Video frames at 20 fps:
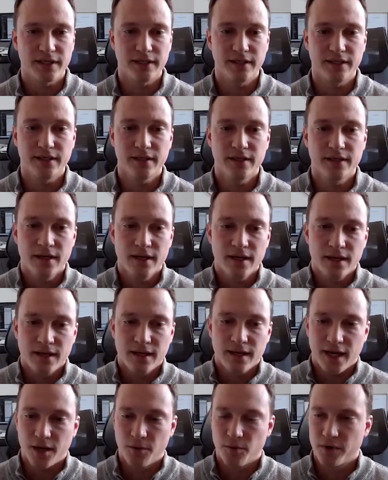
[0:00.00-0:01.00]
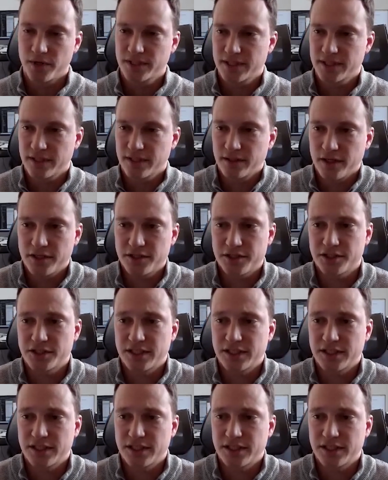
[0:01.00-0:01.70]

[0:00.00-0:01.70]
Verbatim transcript: And I worked at a larger